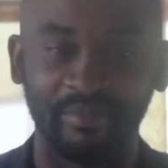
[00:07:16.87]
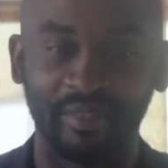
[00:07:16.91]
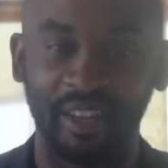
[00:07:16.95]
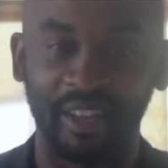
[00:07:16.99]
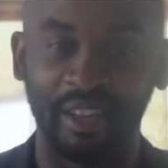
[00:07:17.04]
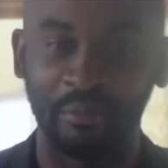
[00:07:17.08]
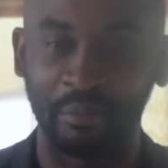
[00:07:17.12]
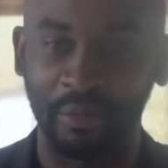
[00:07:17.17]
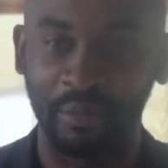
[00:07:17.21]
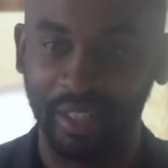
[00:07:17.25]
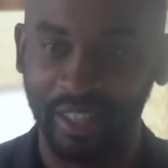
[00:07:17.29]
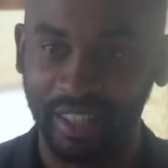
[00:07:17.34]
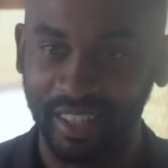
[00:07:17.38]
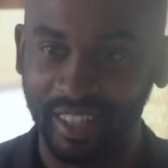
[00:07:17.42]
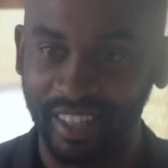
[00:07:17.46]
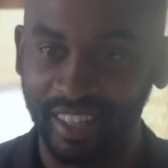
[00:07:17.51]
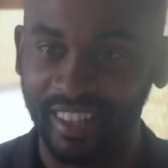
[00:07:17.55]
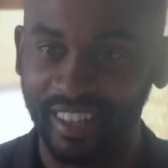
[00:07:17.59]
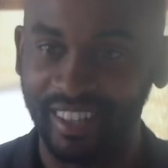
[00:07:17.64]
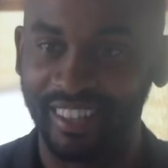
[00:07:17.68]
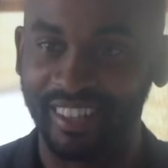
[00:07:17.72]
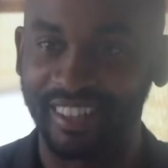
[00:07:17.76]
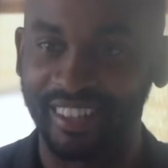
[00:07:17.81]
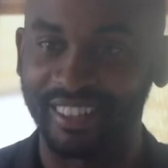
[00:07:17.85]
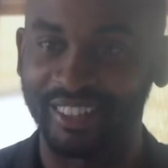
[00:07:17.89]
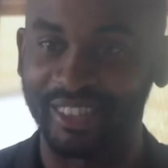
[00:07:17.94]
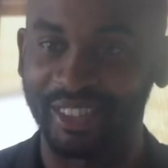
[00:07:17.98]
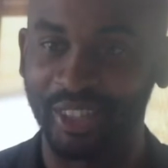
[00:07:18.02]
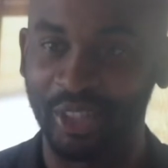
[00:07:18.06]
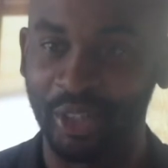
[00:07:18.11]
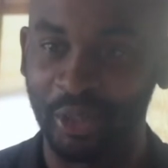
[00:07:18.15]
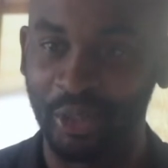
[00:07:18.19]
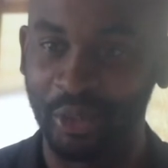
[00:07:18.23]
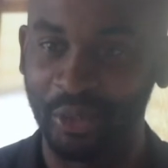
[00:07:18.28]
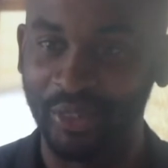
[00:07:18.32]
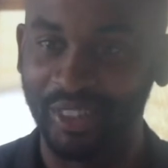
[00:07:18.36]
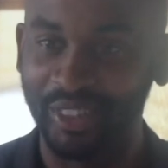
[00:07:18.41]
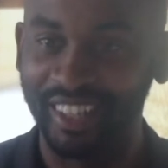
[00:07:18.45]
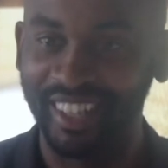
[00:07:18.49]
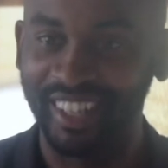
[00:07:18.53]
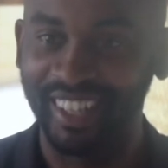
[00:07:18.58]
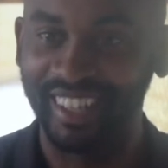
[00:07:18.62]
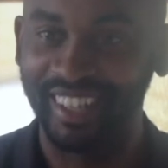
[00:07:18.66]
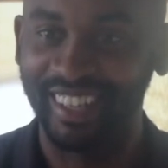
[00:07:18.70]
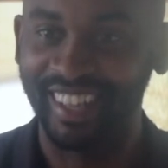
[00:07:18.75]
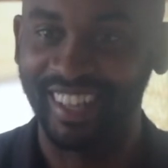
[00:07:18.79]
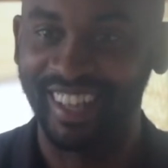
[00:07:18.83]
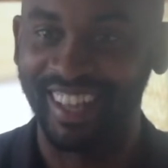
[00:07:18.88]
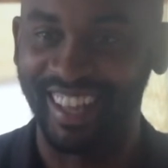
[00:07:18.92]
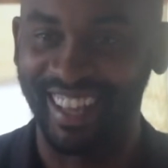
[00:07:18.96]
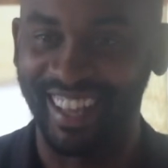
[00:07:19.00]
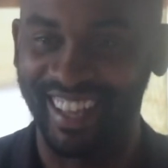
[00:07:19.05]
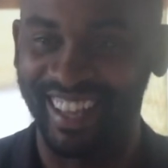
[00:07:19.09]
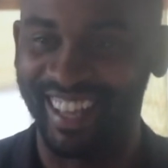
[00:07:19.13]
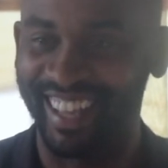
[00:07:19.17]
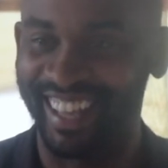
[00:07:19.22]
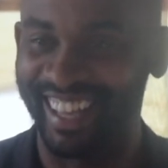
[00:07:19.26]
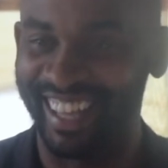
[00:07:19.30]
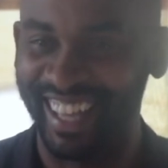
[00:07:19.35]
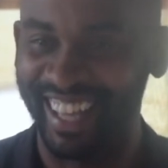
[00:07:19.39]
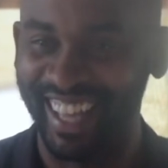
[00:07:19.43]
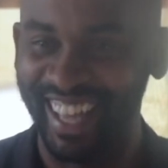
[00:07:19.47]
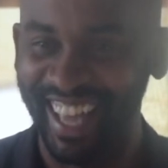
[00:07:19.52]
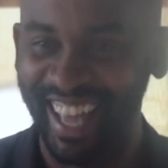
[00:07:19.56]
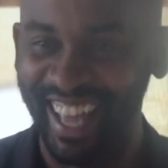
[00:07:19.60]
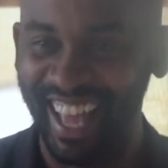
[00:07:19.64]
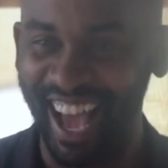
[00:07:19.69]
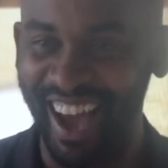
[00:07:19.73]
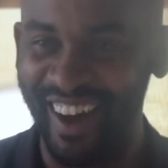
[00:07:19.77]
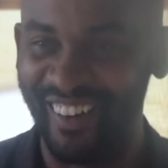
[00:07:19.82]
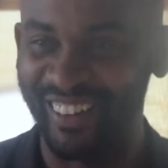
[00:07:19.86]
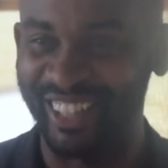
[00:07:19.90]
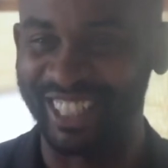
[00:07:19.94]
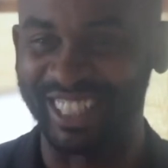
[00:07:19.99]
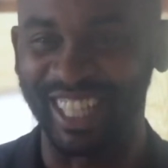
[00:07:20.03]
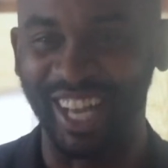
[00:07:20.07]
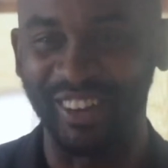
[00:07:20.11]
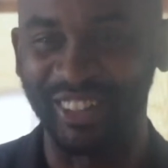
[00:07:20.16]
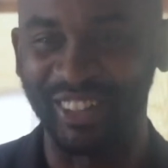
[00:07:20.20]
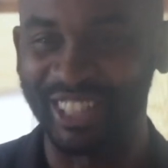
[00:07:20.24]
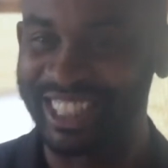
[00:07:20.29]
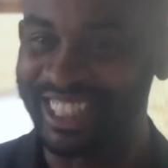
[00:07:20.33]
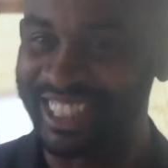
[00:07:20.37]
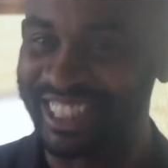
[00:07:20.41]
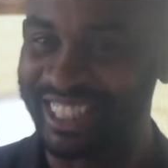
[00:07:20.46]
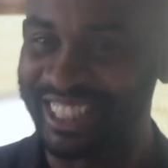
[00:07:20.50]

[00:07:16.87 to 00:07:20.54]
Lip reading: I'm like, yeah. So I was